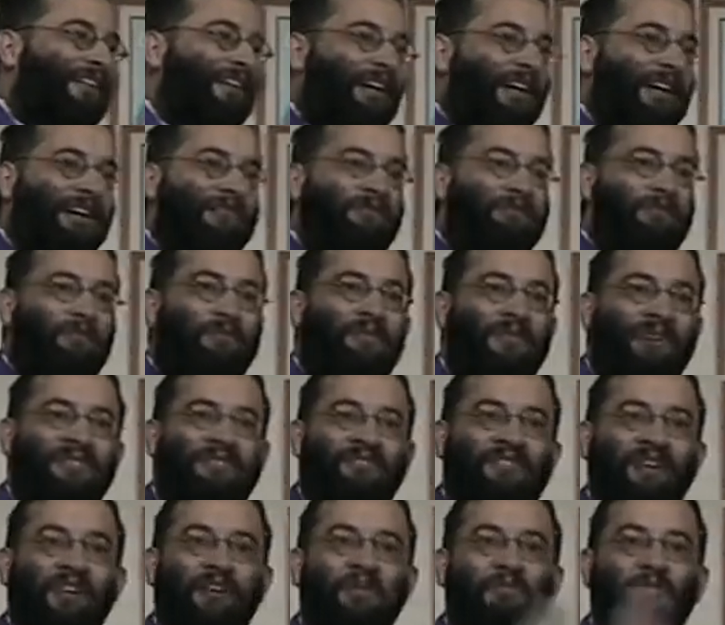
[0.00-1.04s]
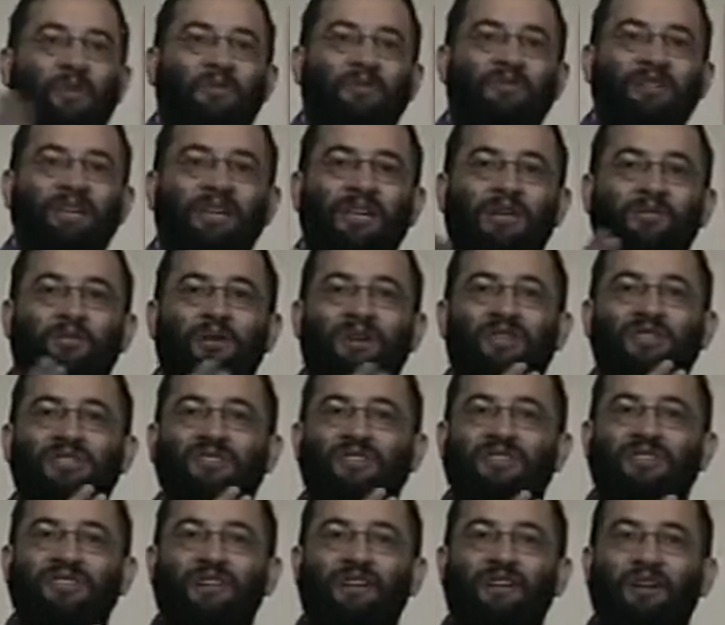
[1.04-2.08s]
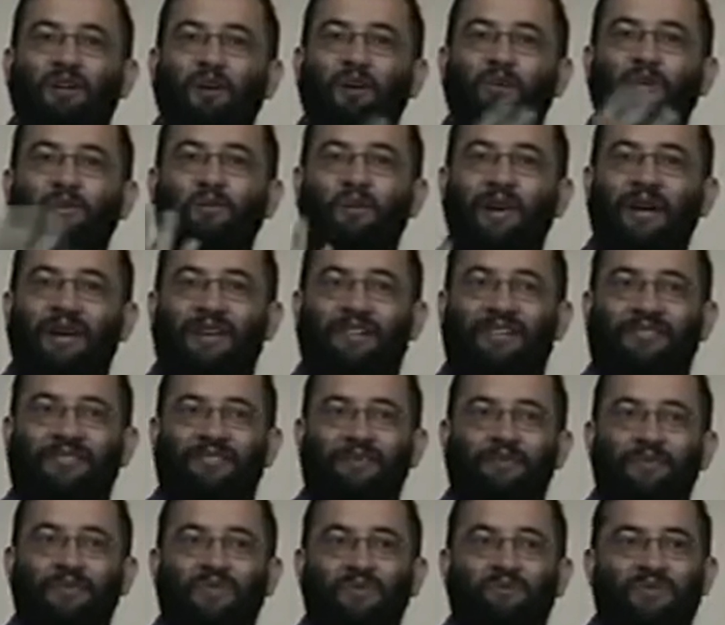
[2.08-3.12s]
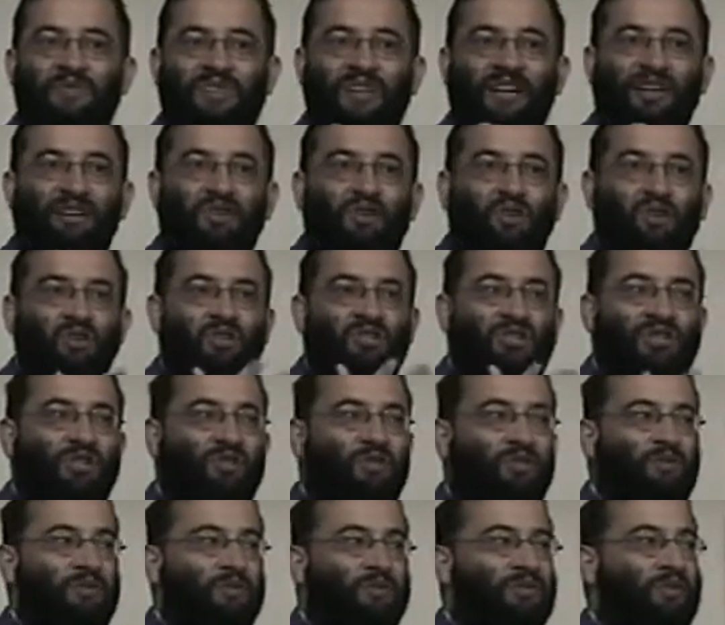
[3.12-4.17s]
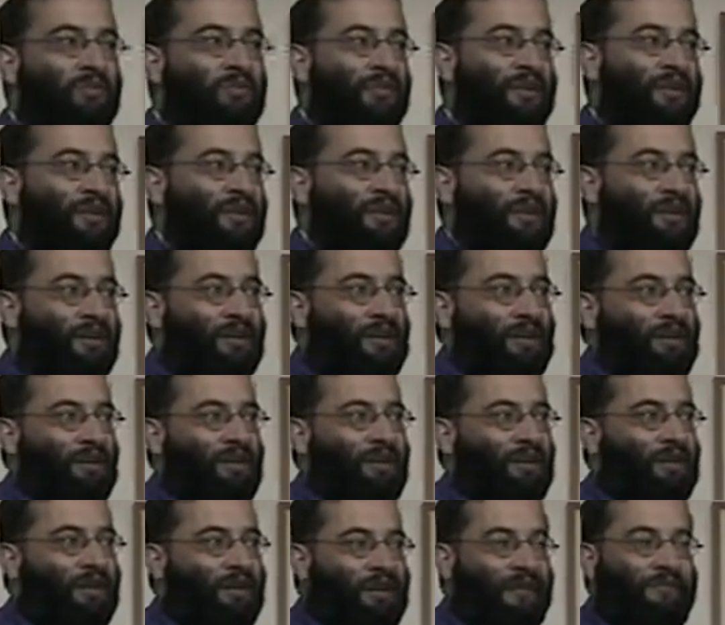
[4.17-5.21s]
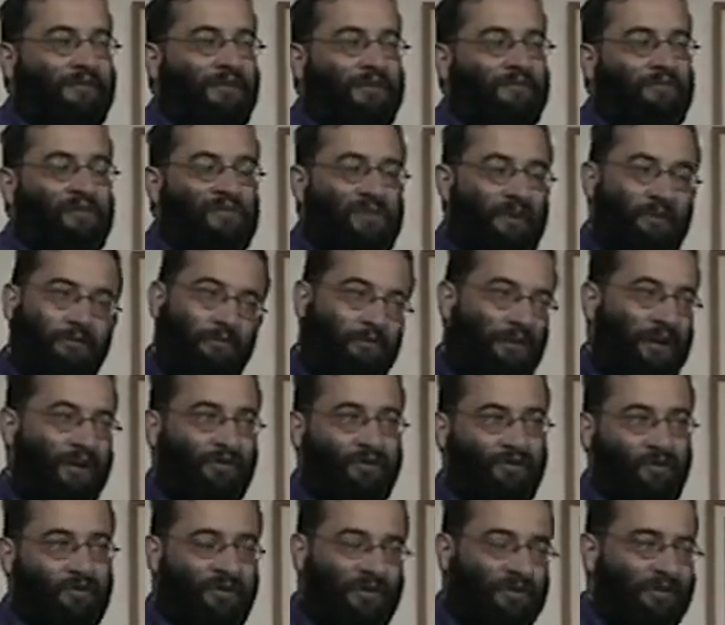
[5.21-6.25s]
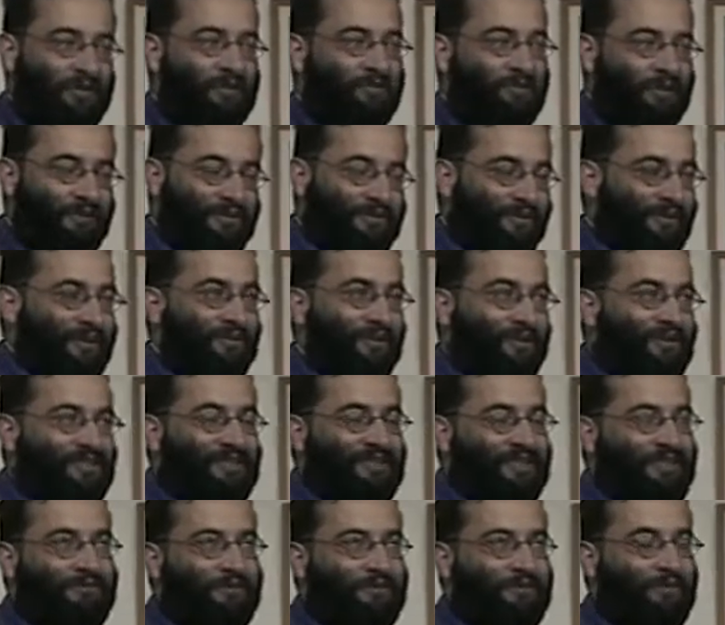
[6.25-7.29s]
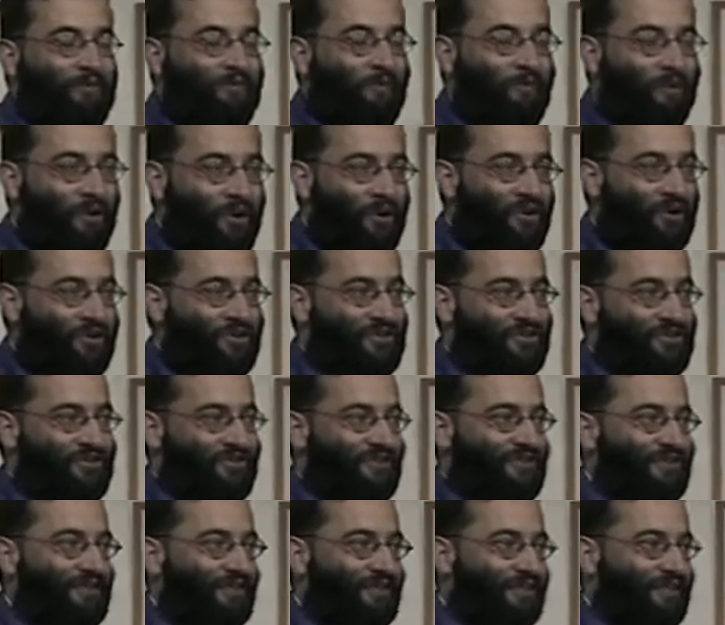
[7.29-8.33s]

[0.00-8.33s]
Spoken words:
And from that time on, he was a wreck. He was a psychological wreck. Having himself wrecked already, but he was even worse.